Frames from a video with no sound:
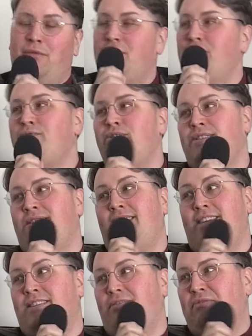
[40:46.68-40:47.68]
well, you just
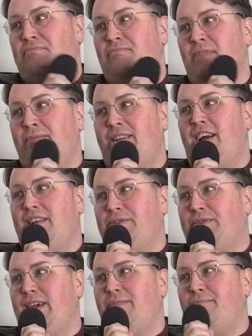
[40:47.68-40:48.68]
said maybe not
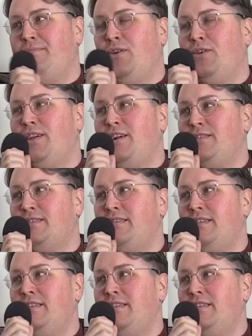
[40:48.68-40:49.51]
do that earlier, so I